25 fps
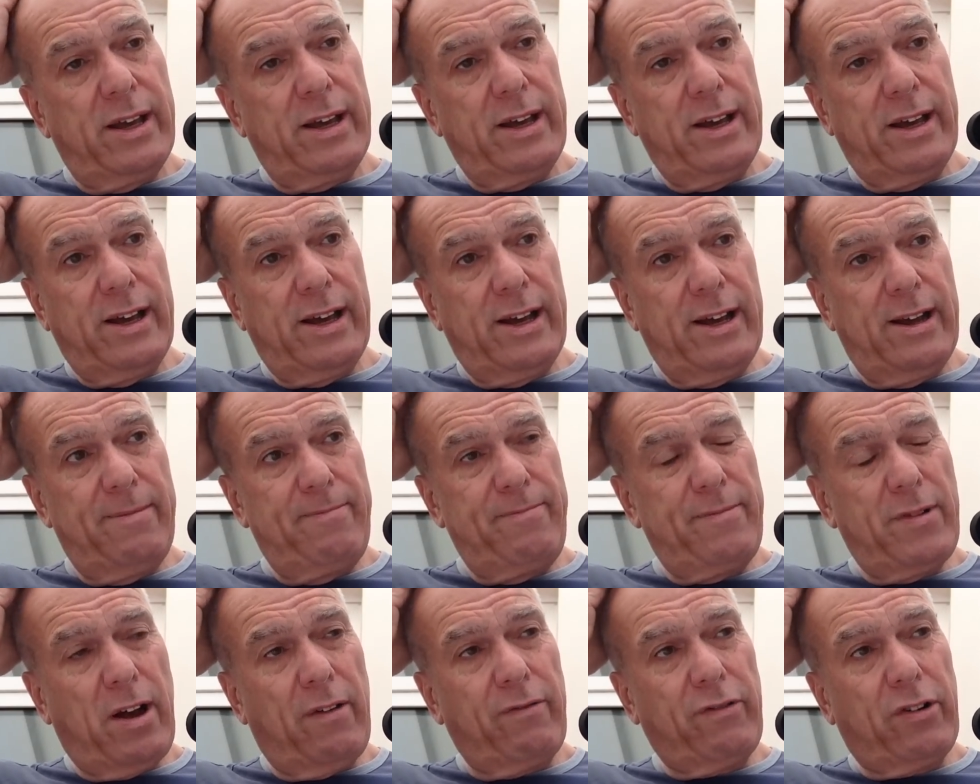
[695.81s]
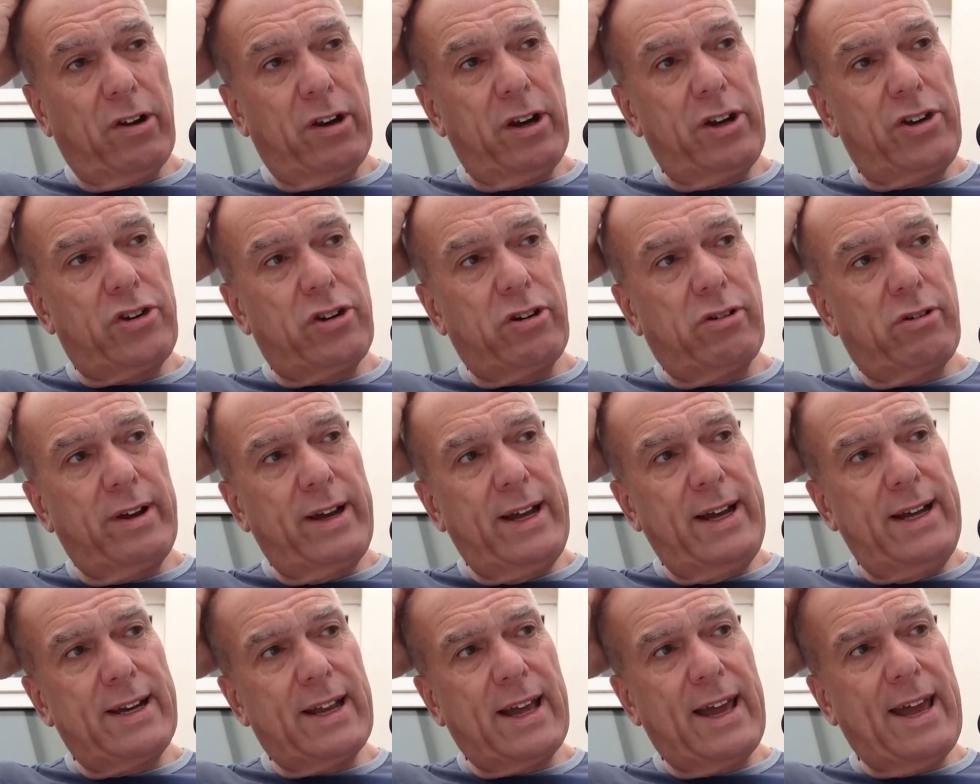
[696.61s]
I've got to
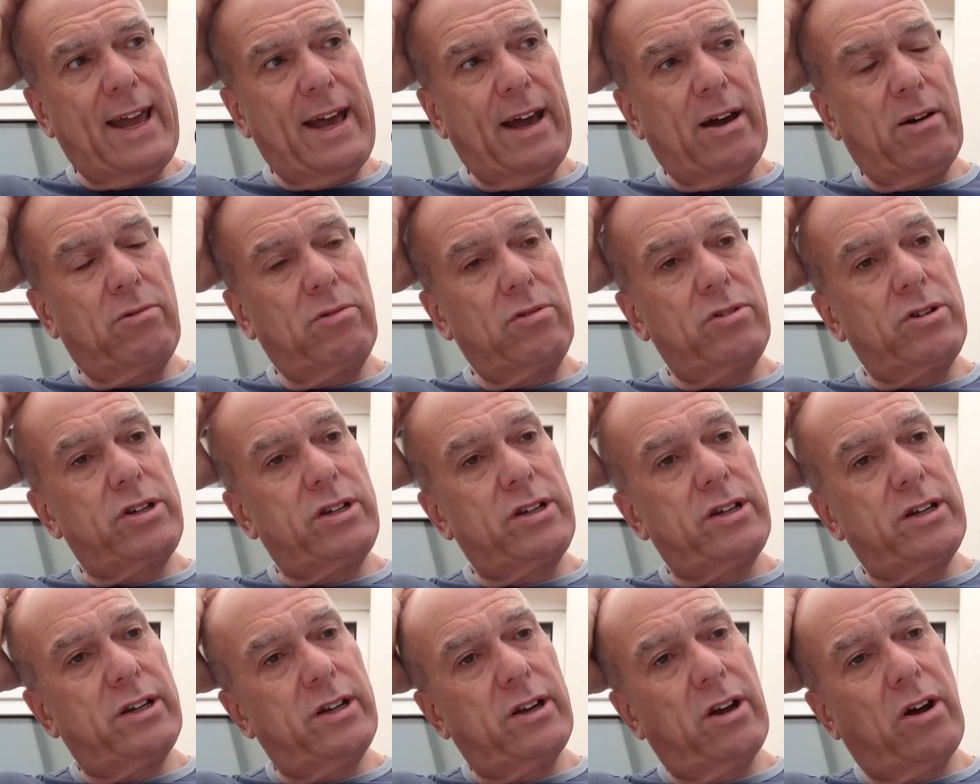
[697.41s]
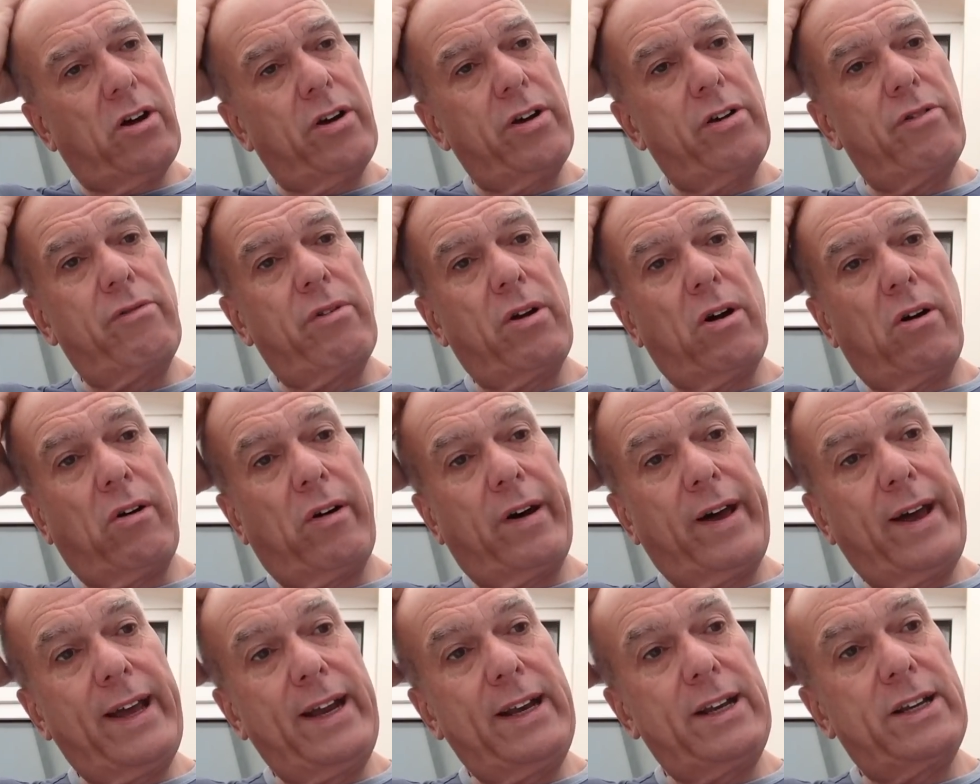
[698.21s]
try it out on a
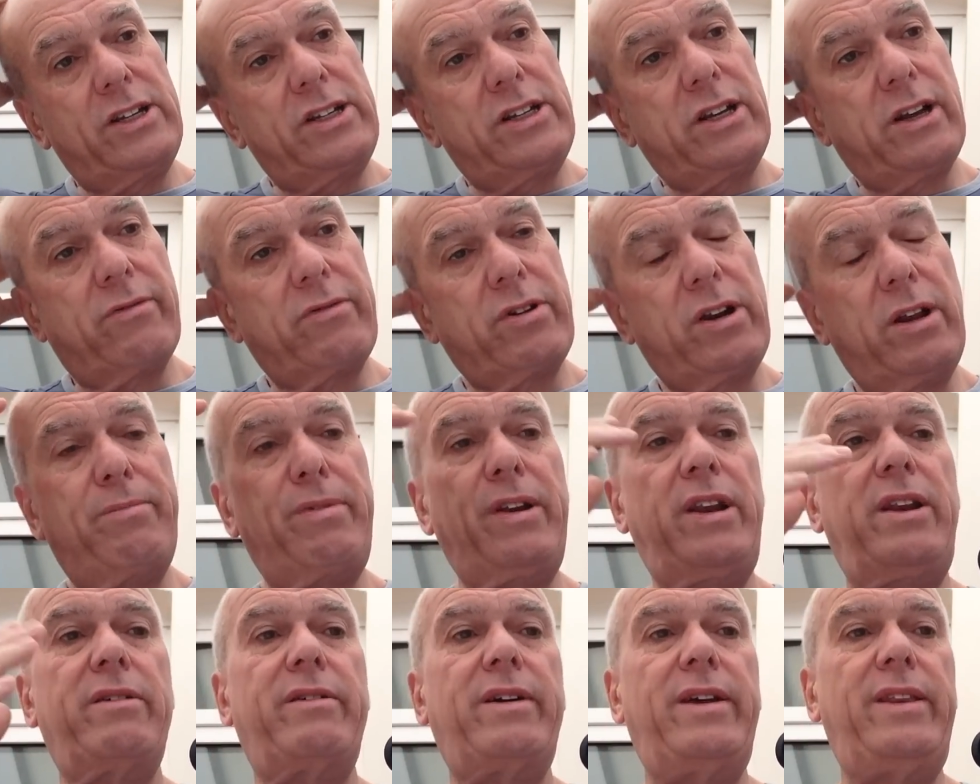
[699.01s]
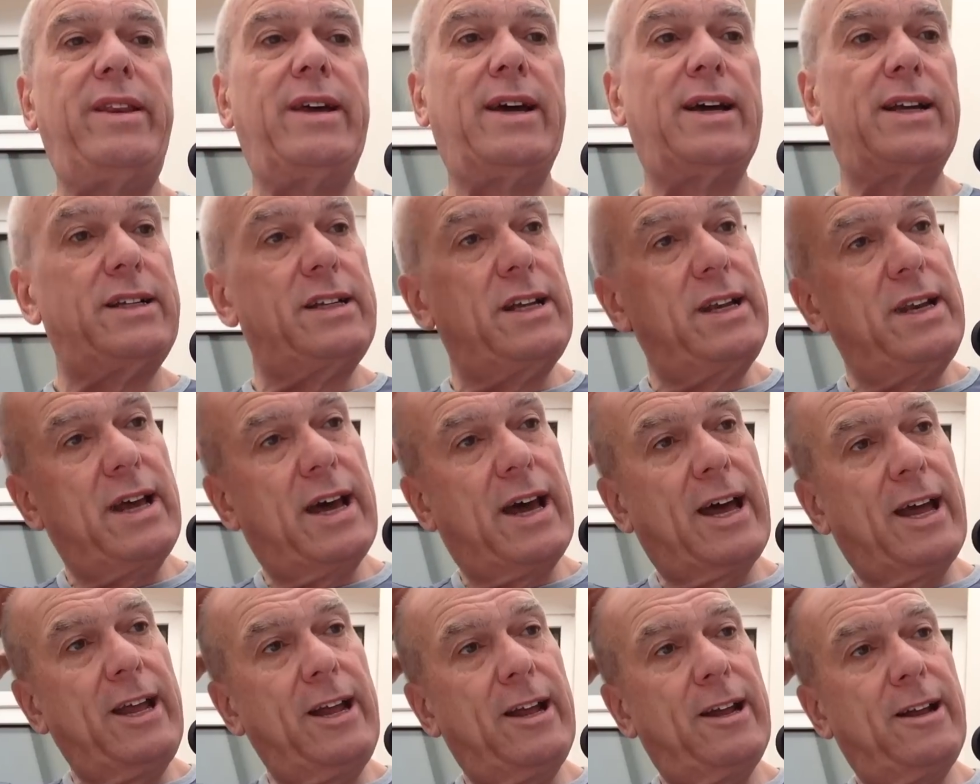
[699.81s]
ride, so I'm going to be doing that
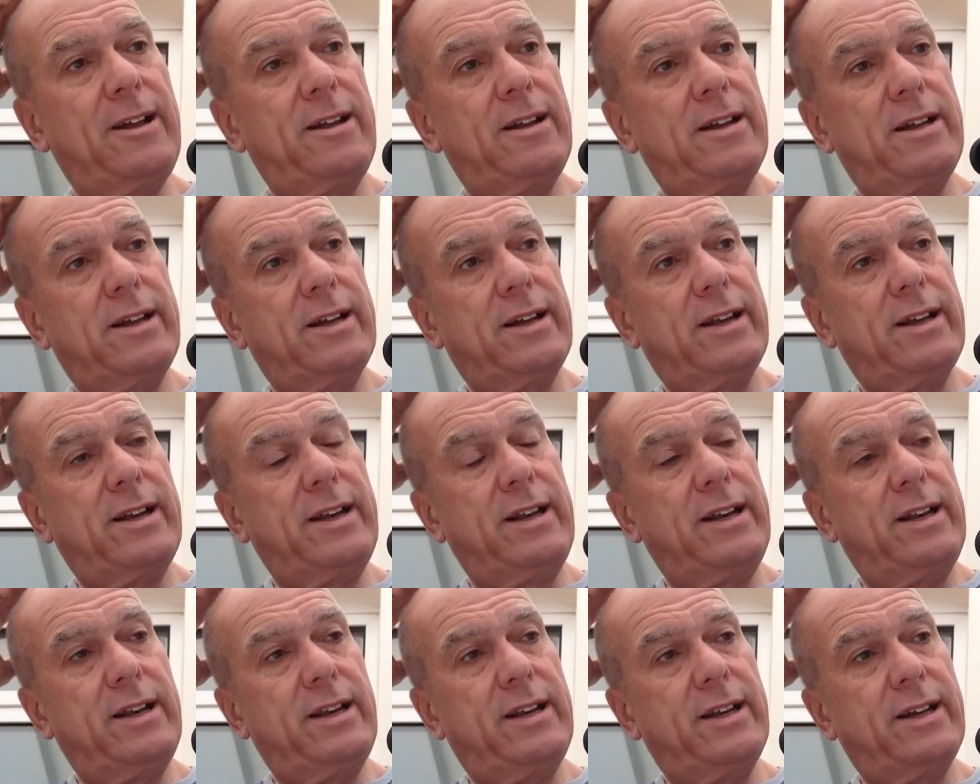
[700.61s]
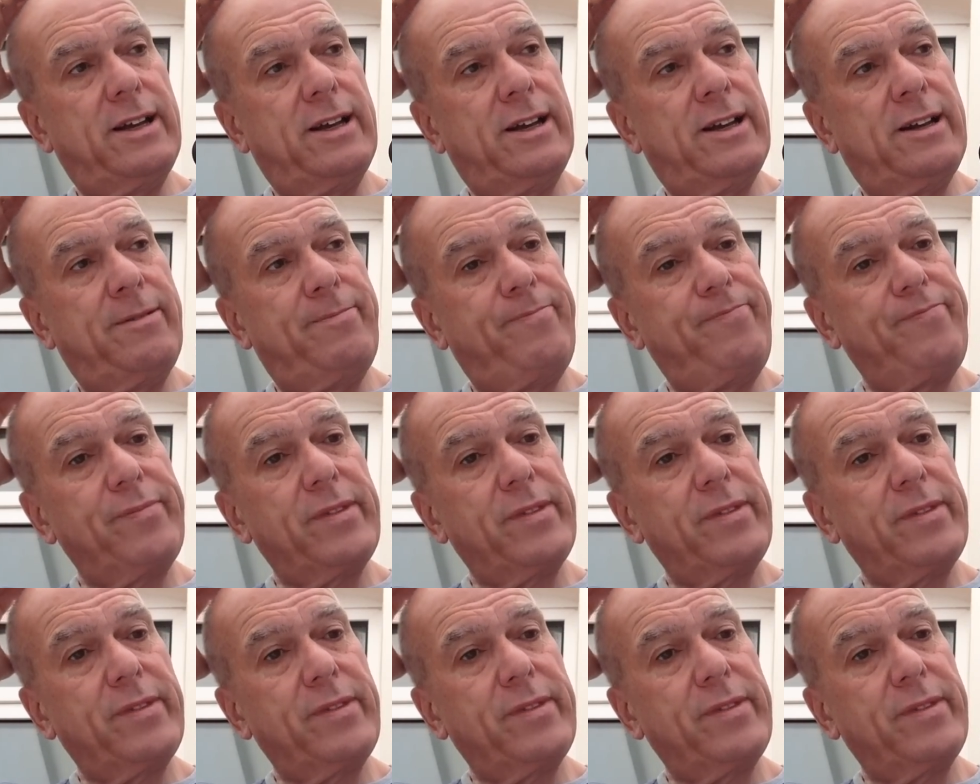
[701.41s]
today, and